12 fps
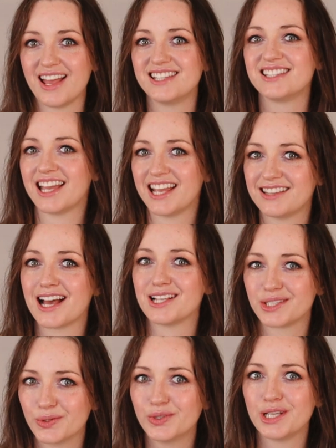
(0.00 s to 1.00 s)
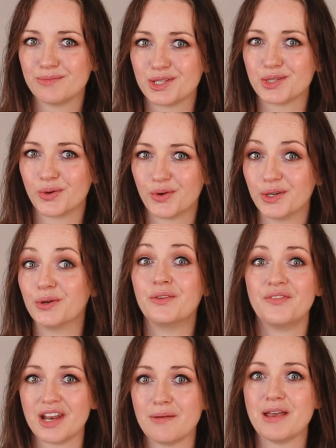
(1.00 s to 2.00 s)
inside that sodium
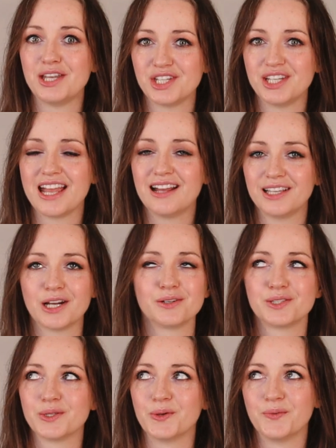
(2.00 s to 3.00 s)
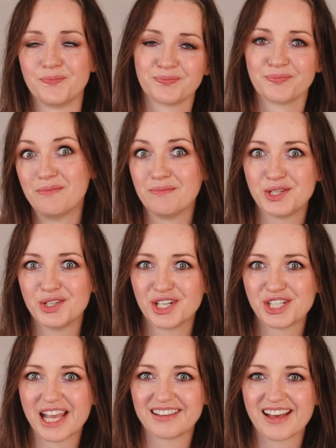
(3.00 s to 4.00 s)
tutorial that I mentioned earlier. So be sure to
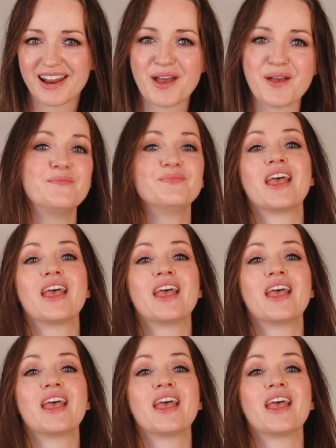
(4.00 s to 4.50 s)
check that out.